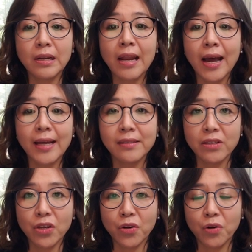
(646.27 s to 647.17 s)
last
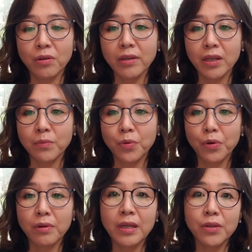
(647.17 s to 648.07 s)
year in
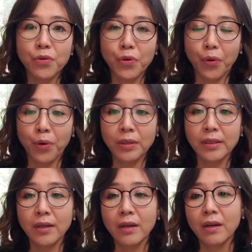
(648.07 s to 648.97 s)
Brooklyn, New
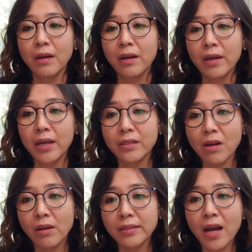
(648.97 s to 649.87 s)
York. It's
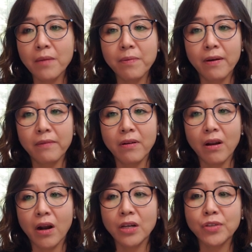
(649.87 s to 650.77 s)
on top of a
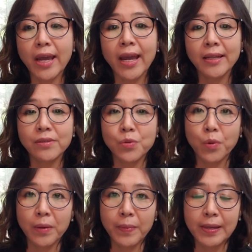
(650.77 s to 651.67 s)
large
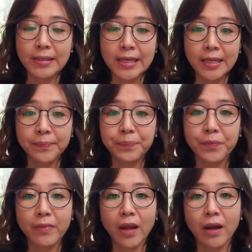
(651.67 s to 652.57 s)
8-story building.
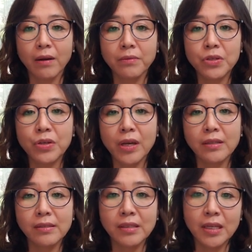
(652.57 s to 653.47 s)
You
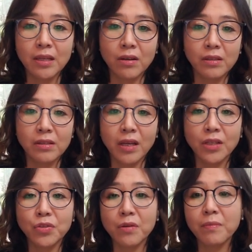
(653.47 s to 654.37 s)
can see the
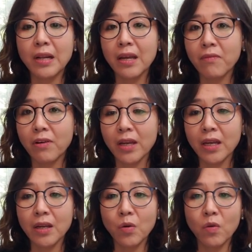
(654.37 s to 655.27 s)
Statue of
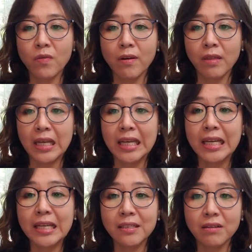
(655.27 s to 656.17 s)
Liberty over the
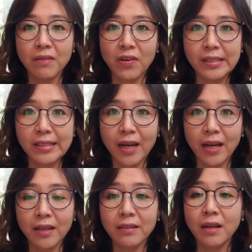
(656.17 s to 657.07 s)
East
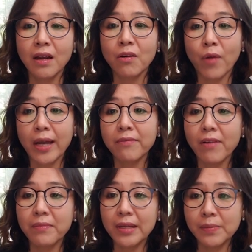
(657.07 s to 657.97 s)
Riverside right
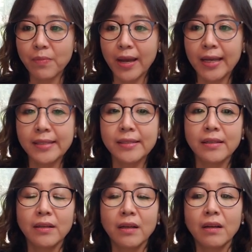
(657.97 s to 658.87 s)
from this place.
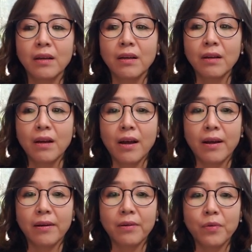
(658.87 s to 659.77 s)

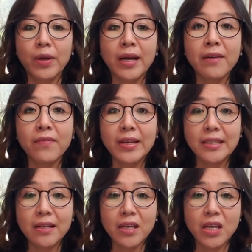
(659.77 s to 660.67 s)
When I
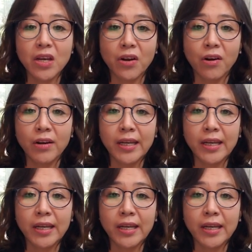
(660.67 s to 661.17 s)
visited here